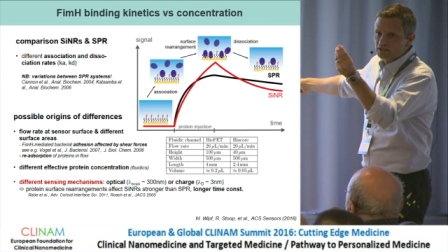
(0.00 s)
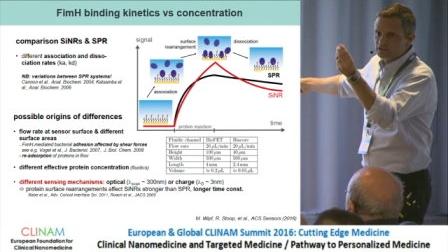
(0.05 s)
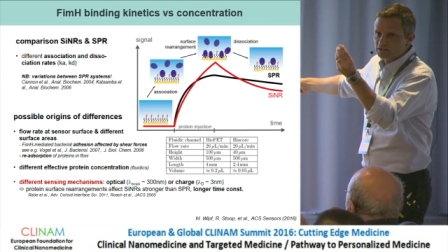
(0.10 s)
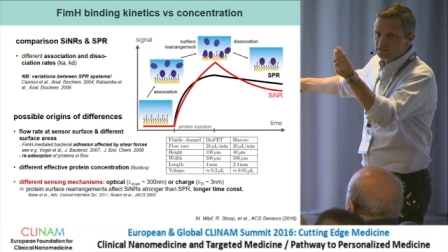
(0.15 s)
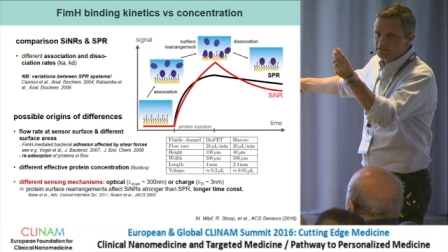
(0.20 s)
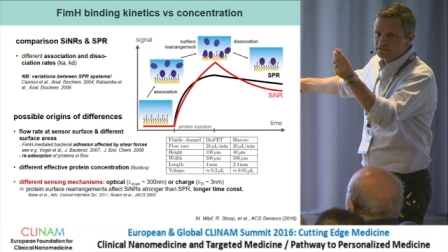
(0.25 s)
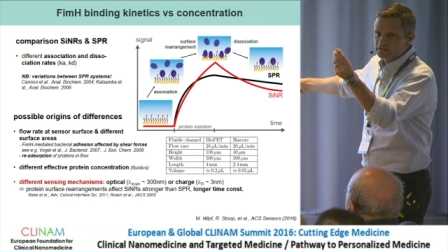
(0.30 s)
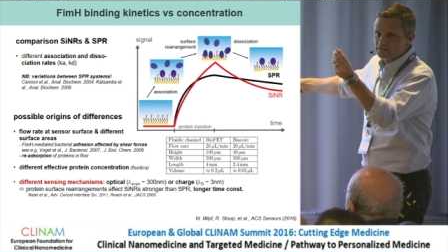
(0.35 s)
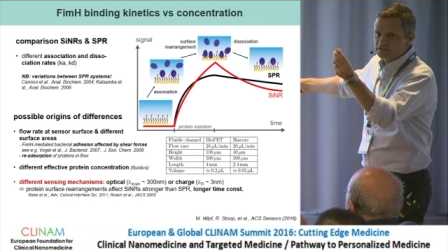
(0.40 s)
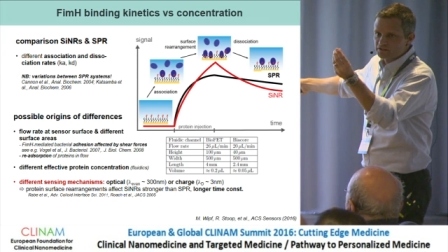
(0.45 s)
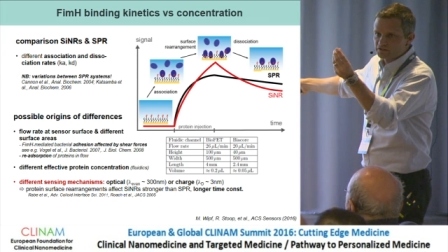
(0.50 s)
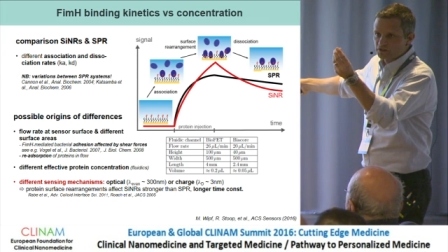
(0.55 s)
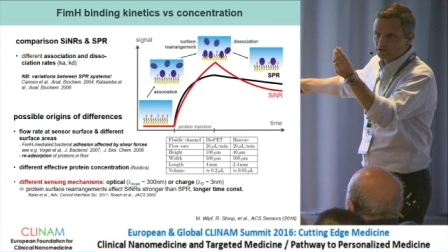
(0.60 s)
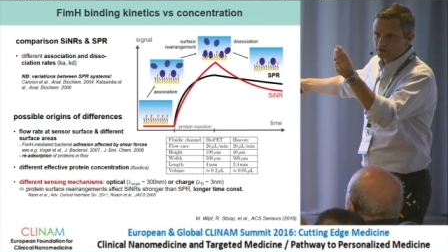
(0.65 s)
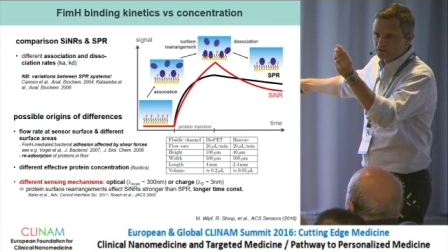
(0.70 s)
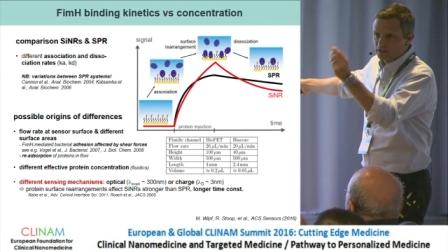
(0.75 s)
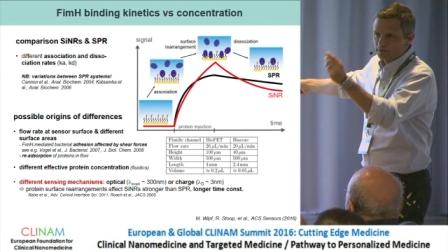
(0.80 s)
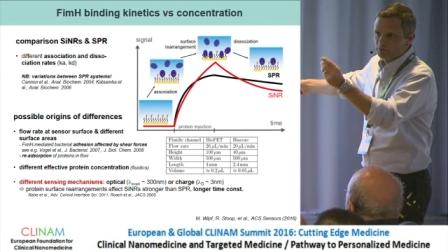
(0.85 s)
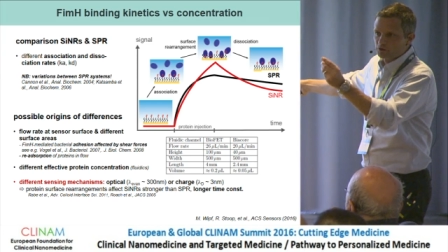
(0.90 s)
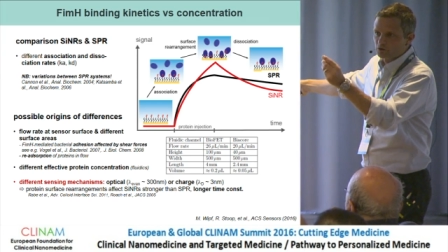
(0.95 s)
this is a
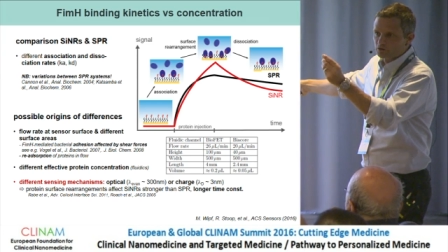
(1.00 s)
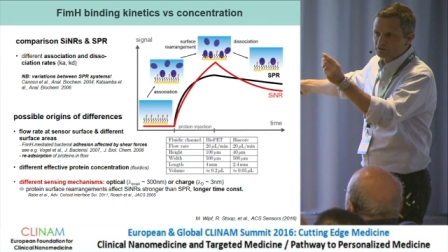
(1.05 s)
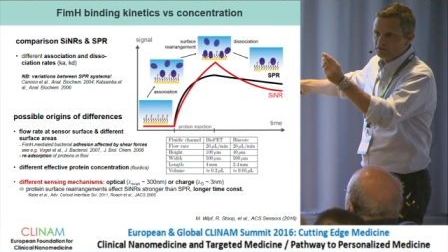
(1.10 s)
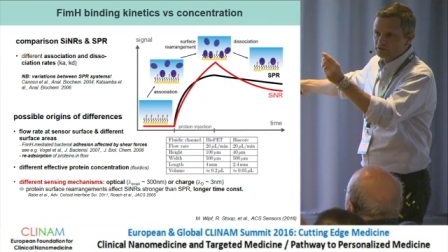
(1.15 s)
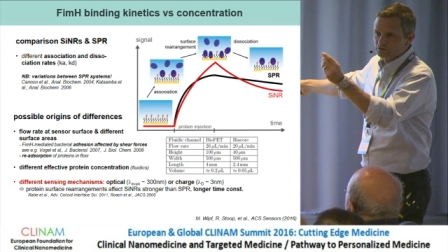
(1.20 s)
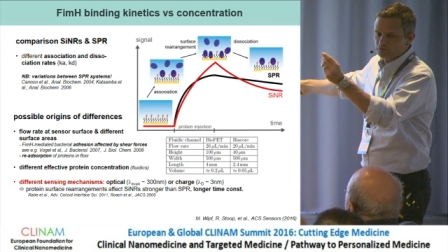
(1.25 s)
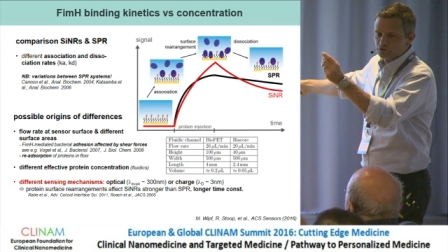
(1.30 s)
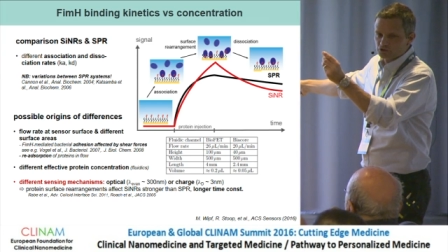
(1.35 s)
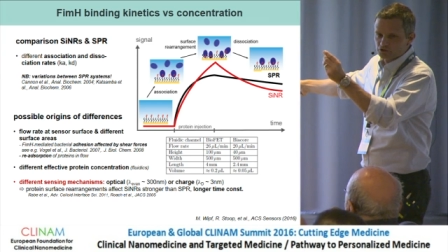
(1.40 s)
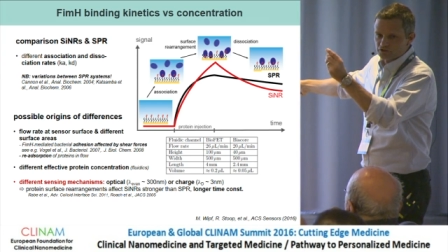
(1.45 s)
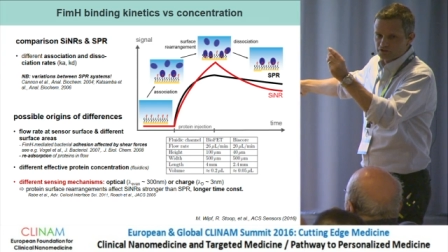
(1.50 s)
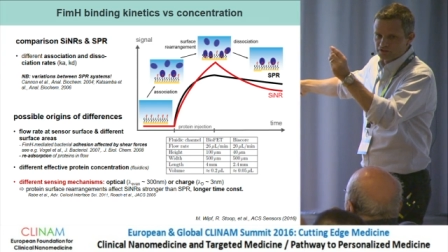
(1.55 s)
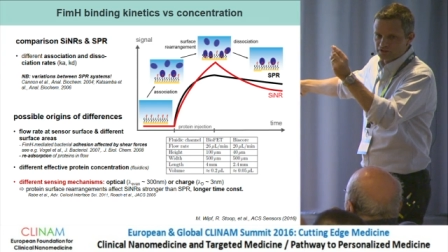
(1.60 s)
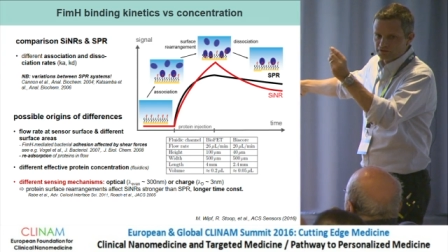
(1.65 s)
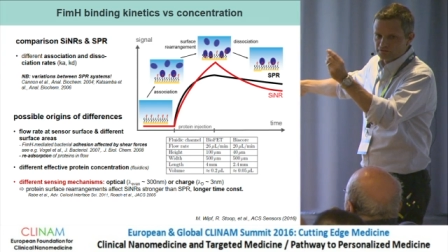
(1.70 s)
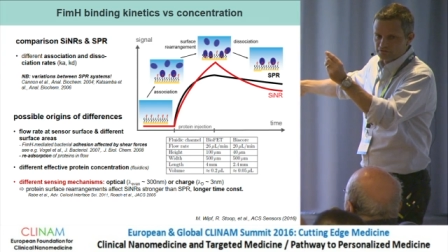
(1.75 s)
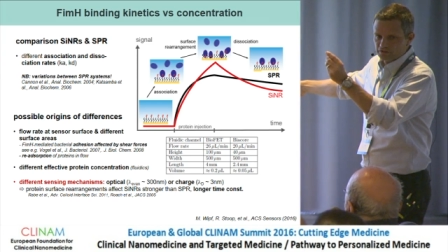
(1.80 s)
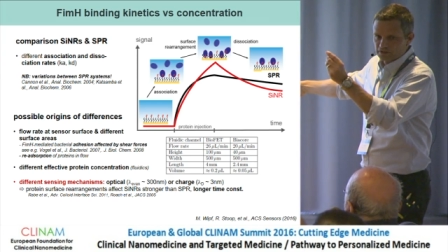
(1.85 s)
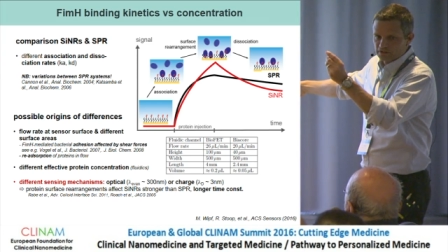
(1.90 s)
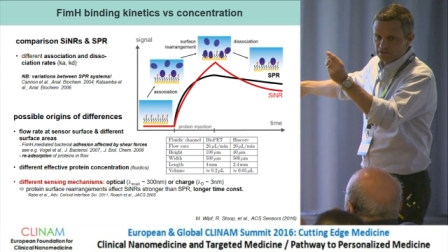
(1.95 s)
time constant which is
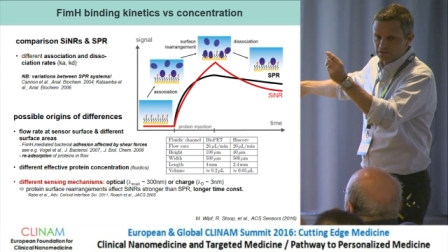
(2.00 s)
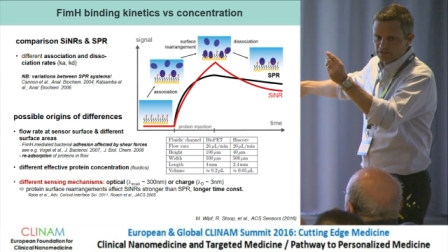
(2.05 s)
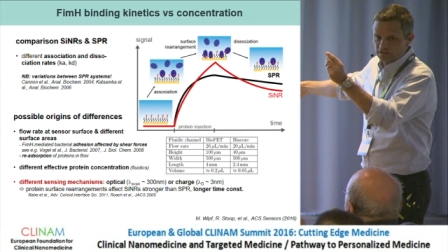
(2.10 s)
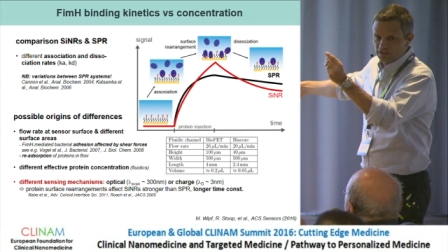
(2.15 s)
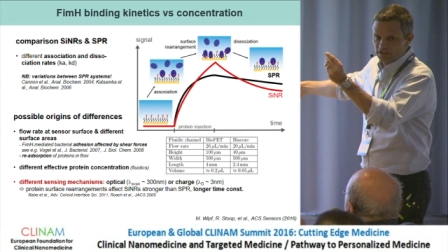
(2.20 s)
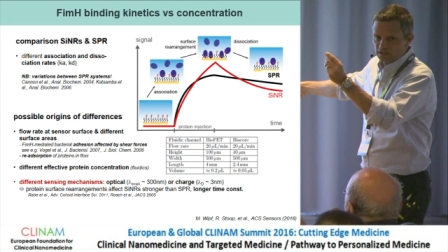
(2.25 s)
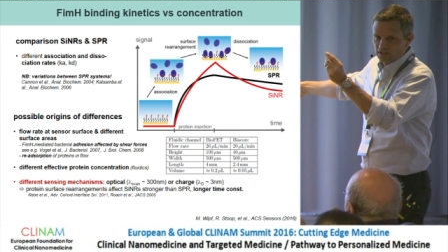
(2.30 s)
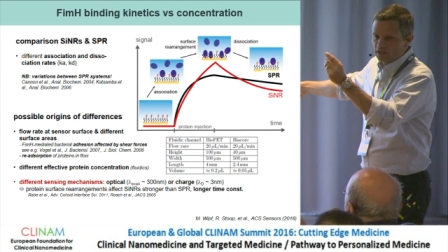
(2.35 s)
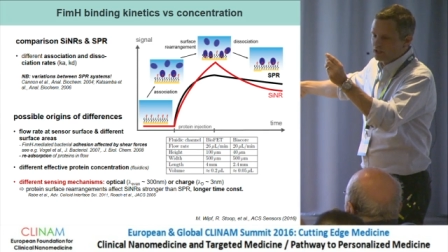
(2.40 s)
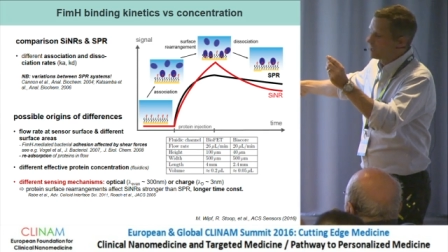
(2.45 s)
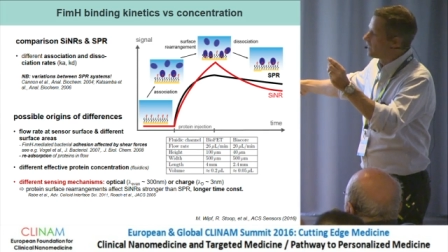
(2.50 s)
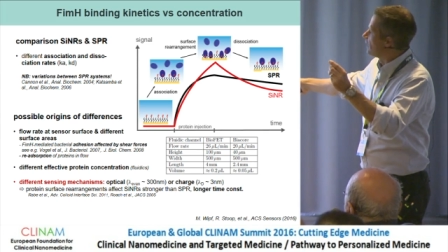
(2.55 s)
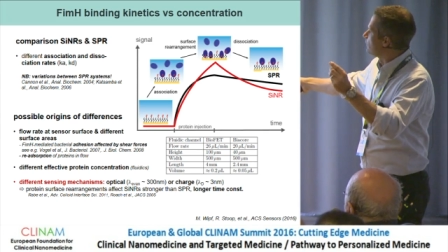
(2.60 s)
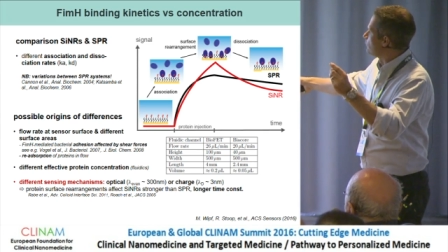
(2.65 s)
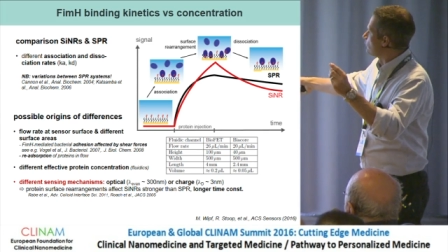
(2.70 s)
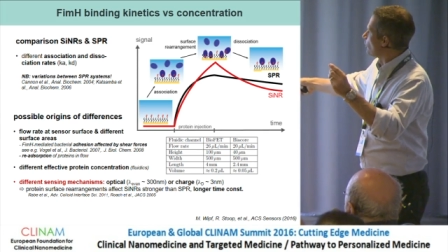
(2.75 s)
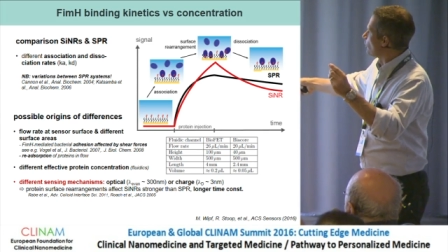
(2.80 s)
different, and